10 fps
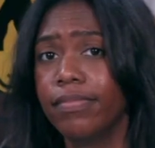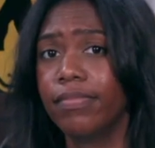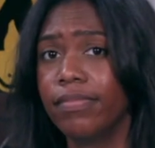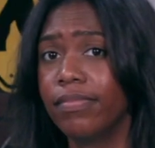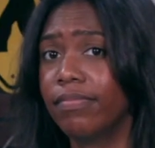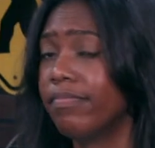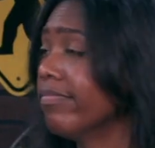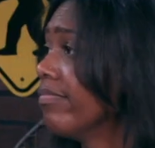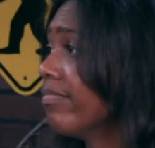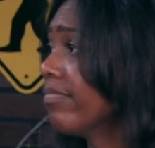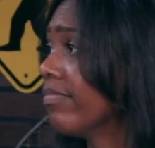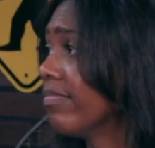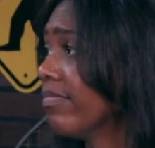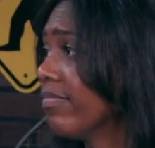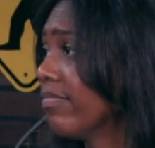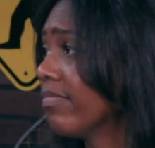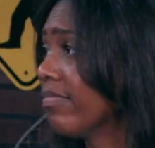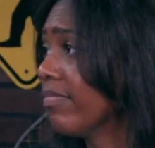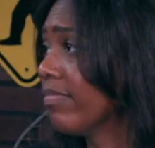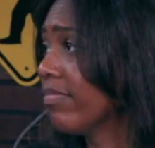
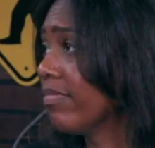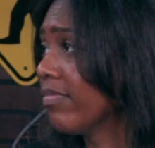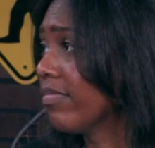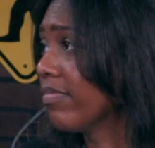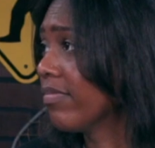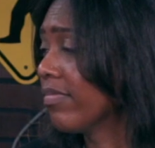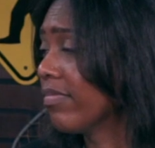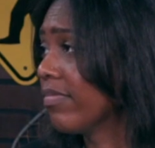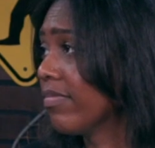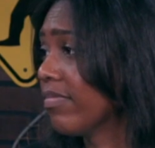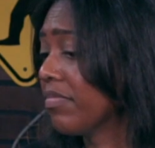This person isn't speaking.